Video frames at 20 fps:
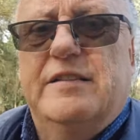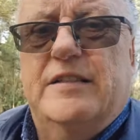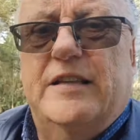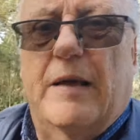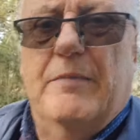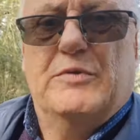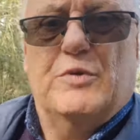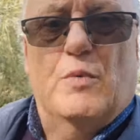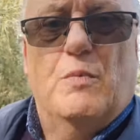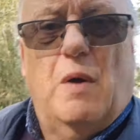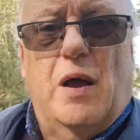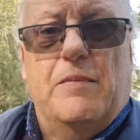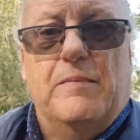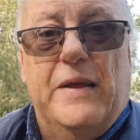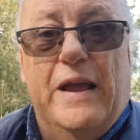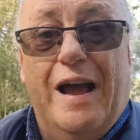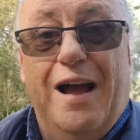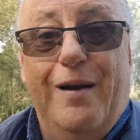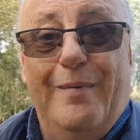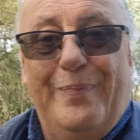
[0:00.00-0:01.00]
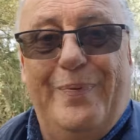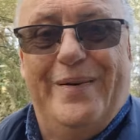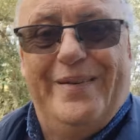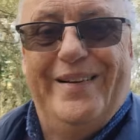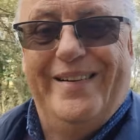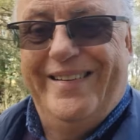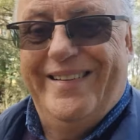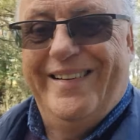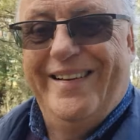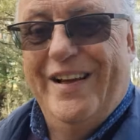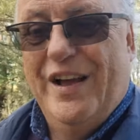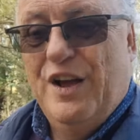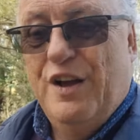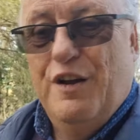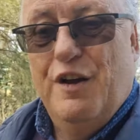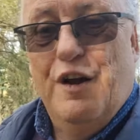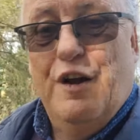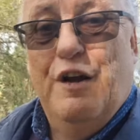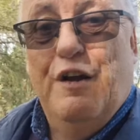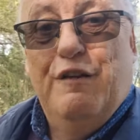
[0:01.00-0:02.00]
Debs would wake me up
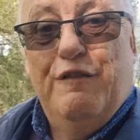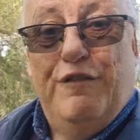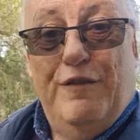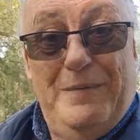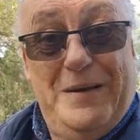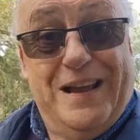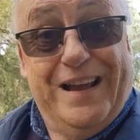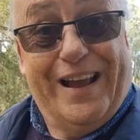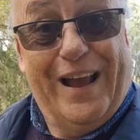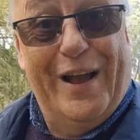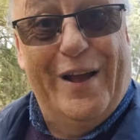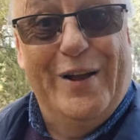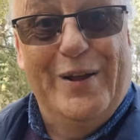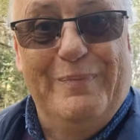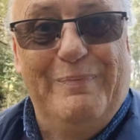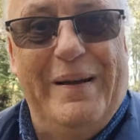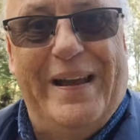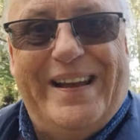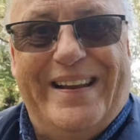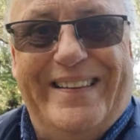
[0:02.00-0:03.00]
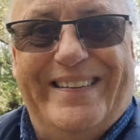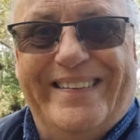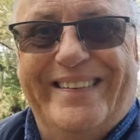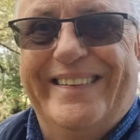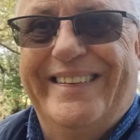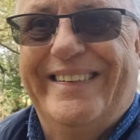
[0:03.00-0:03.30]
for me to go to bed.